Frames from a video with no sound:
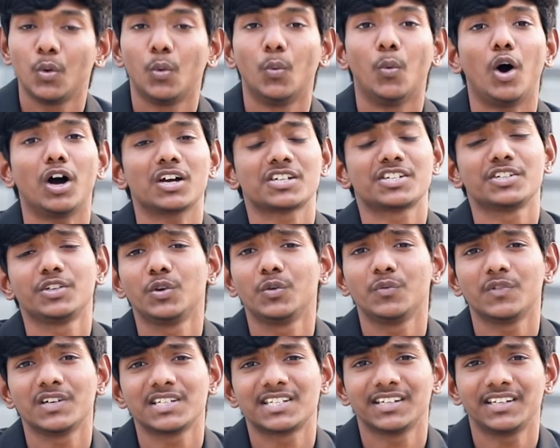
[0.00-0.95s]
Woxsen
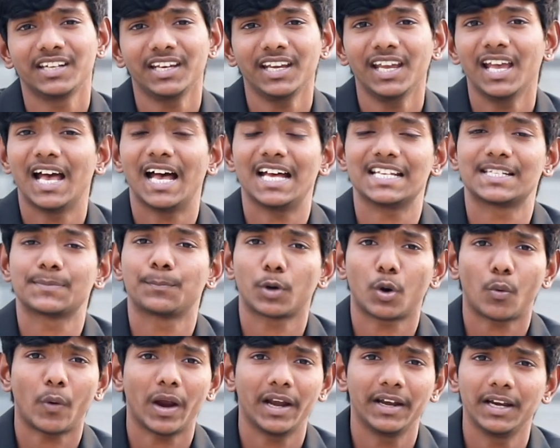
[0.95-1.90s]
University has
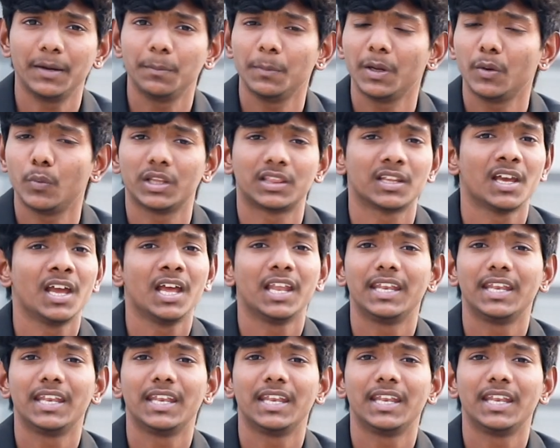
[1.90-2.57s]
provided me with